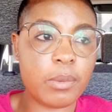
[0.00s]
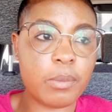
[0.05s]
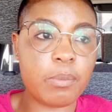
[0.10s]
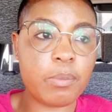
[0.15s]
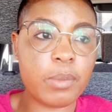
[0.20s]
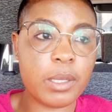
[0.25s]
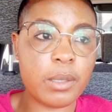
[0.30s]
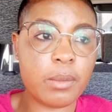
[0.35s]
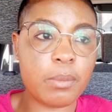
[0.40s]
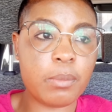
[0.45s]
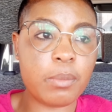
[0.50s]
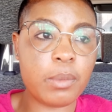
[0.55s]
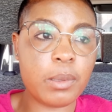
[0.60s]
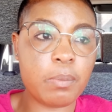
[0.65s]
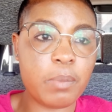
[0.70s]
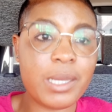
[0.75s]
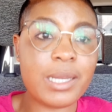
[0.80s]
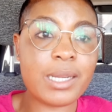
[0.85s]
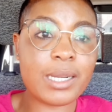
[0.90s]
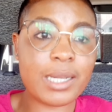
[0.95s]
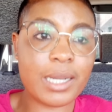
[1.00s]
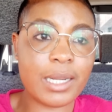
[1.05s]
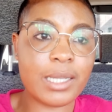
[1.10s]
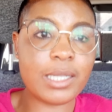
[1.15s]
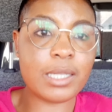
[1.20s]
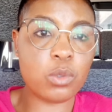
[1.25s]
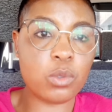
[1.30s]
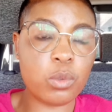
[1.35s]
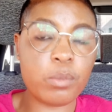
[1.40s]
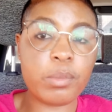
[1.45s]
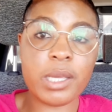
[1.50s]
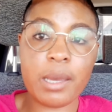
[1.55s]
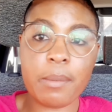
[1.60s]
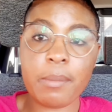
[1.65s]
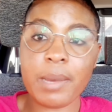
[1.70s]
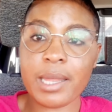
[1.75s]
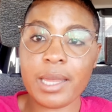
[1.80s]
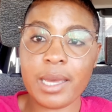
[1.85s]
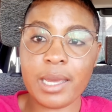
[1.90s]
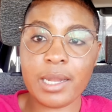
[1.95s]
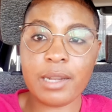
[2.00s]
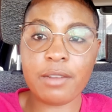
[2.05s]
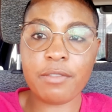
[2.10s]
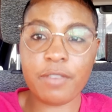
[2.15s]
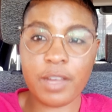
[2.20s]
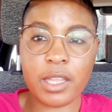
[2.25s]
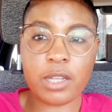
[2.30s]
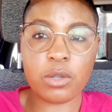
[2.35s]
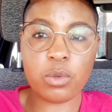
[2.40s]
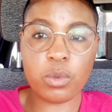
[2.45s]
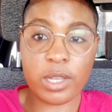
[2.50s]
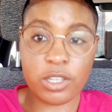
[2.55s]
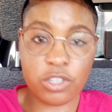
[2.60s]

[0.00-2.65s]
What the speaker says: be ready to be a mother and a father to